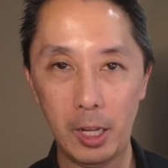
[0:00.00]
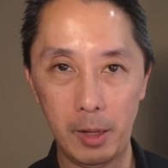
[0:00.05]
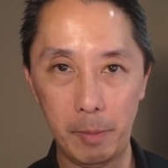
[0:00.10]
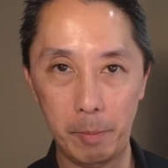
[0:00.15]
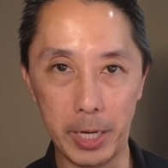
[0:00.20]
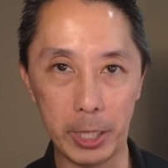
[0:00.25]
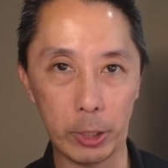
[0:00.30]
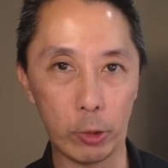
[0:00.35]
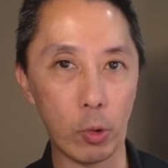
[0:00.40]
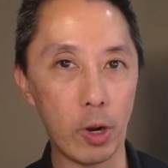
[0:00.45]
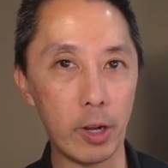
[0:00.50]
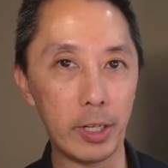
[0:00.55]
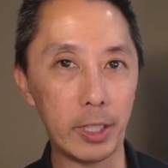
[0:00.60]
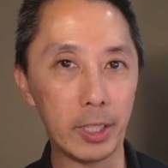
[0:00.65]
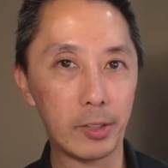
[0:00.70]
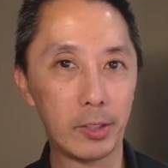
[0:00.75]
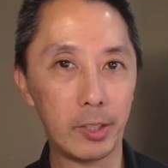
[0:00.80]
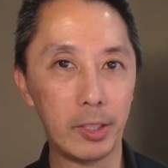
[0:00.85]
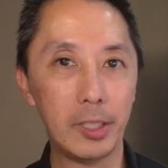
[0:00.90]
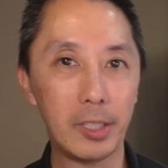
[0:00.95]
Micronics
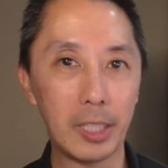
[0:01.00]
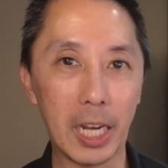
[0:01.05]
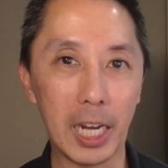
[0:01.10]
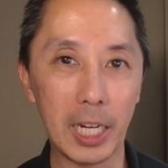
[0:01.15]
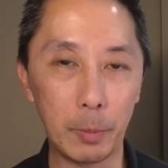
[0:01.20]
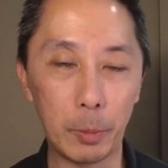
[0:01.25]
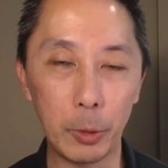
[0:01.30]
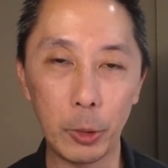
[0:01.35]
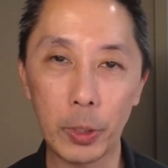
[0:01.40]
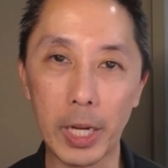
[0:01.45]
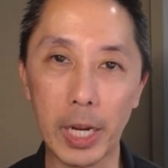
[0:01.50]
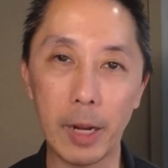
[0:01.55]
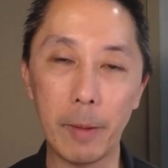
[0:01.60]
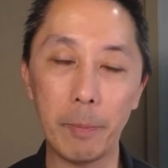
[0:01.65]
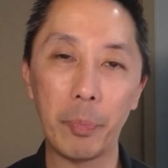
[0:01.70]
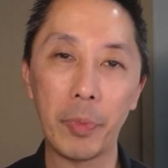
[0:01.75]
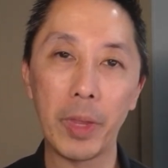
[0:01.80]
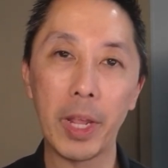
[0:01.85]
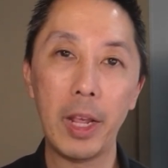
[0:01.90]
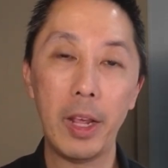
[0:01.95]
CCIE bootcamp,
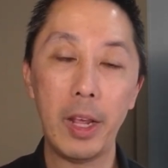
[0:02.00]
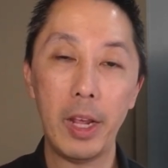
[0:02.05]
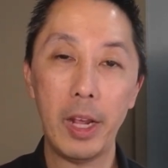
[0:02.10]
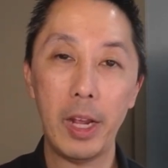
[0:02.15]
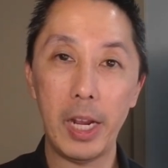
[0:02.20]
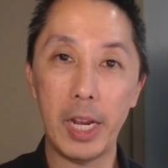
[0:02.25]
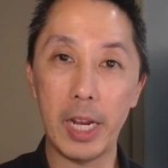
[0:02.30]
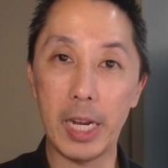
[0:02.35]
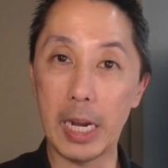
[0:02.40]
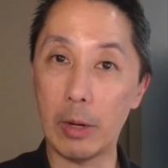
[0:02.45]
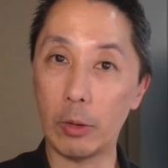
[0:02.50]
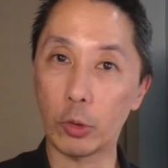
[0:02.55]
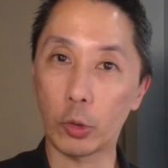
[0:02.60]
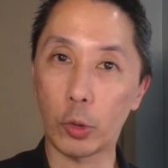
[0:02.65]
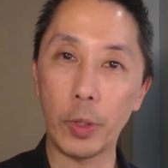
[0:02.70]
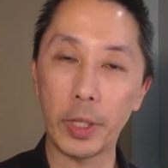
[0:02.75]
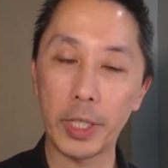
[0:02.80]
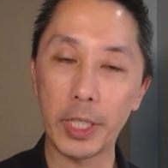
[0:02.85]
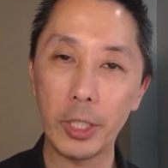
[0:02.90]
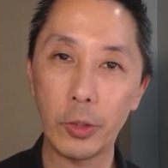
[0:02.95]
and I was
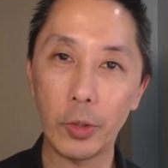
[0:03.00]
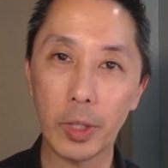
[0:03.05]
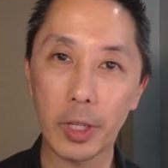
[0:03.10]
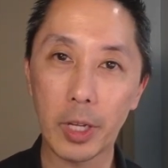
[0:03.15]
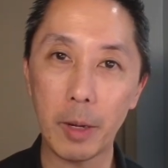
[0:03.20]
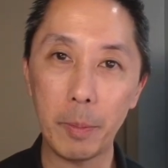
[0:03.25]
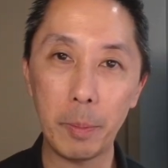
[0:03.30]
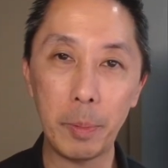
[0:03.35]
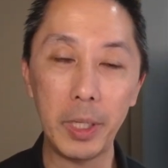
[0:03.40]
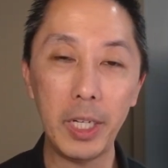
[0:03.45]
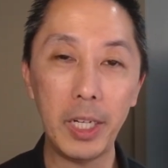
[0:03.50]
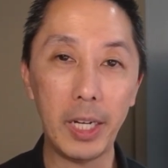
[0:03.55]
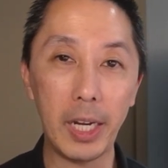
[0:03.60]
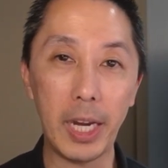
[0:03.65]
going into the company,